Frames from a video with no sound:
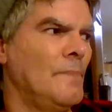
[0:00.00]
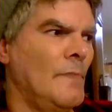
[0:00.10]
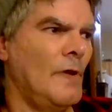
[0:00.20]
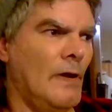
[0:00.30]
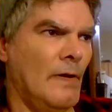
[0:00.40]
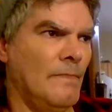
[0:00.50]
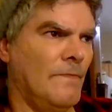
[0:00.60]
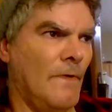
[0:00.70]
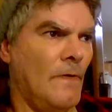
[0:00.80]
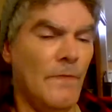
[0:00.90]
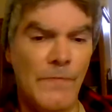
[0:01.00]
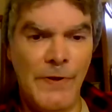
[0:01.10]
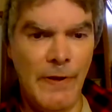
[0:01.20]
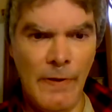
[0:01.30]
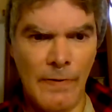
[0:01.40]
for all those
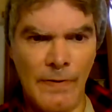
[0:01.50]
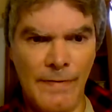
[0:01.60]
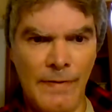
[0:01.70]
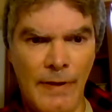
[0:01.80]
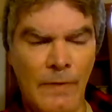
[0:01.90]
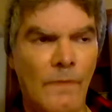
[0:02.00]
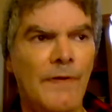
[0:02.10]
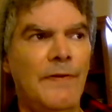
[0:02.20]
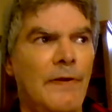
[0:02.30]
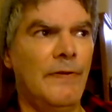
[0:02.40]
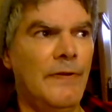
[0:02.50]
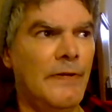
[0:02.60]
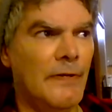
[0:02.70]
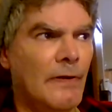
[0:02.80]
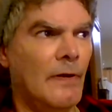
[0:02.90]
years. And it wasn't
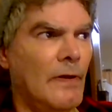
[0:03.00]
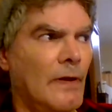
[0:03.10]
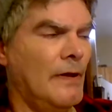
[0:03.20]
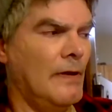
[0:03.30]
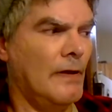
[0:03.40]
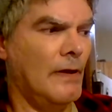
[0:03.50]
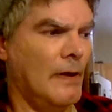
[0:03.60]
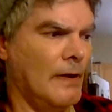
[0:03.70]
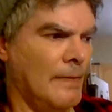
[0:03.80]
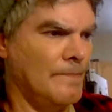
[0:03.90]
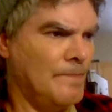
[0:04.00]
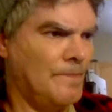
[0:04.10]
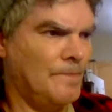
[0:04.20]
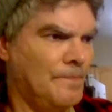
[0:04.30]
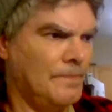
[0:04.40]
until
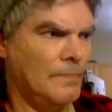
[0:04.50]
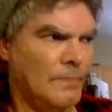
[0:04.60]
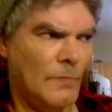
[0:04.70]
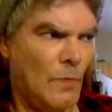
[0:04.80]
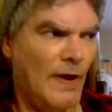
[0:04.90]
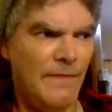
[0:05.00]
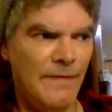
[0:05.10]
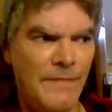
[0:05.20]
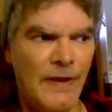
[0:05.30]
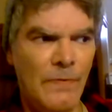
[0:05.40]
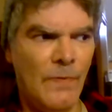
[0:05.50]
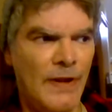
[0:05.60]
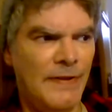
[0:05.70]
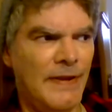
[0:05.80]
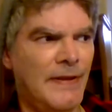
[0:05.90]
2015,
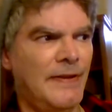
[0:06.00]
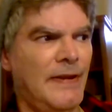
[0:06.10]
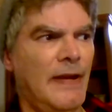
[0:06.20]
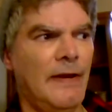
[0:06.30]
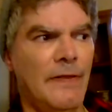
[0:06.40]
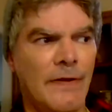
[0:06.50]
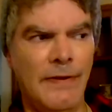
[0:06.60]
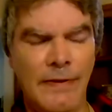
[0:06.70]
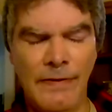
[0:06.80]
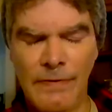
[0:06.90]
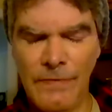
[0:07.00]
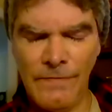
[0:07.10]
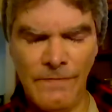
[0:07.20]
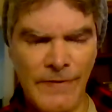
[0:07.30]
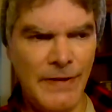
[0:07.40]
2016 and the
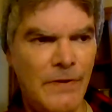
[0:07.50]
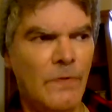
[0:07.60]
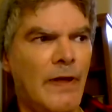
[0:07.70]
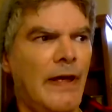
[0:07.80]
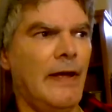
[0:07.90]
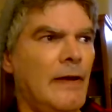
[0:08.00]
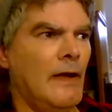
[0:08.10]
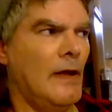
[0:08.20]
V2K.